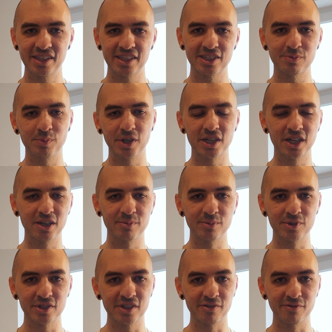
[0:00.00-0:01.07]
this
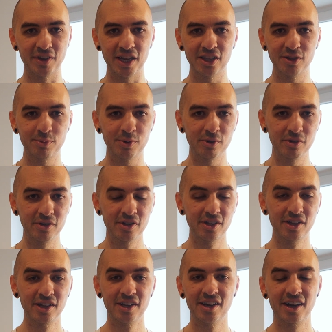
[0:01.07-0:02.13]
becomes available.
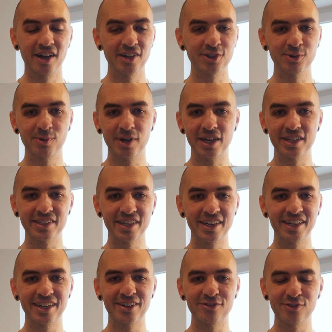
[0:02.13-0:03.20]
Otherwise, I
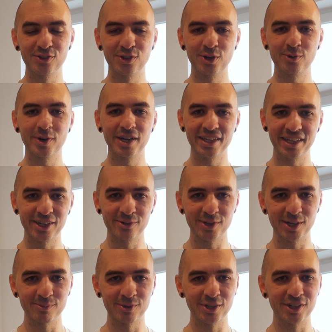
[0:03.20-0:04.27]
have no idea what
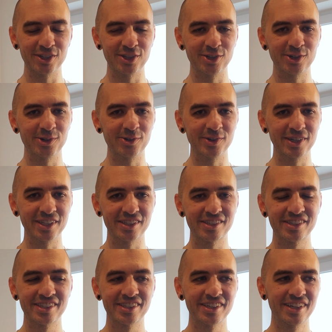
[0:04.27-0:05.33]
I'm gonna do.
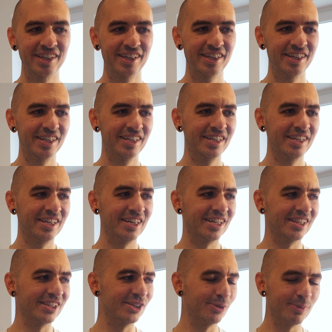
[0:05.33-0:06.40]
It's
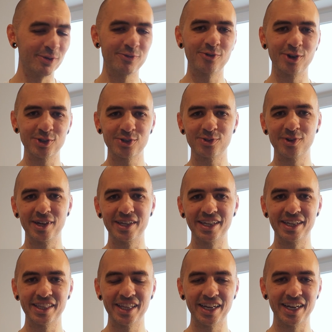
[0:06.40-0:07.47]
a little bit
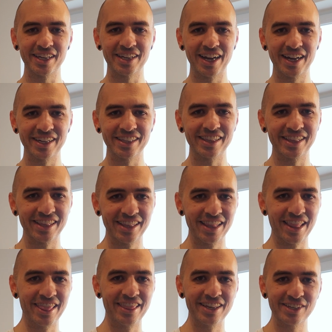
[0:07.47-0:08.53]
frustrating that I gotten
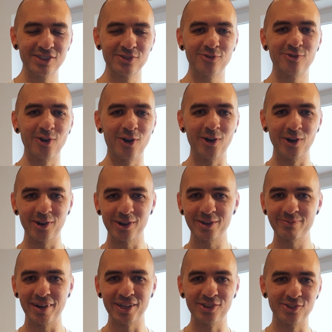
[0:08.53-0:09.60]
this far in
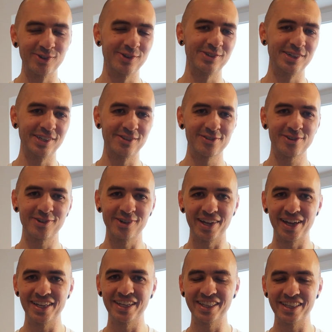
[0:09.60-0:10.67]
my journey of
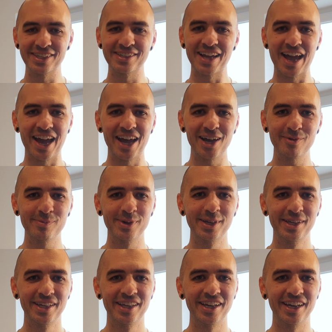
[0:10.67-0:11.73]
creating this app
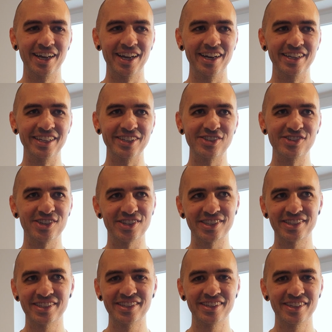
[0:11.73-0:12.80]
and it's
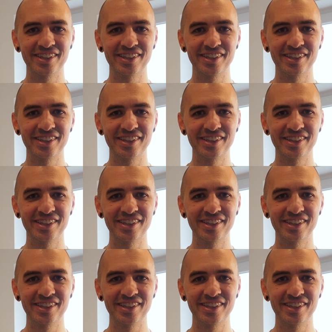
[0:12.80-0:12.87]
just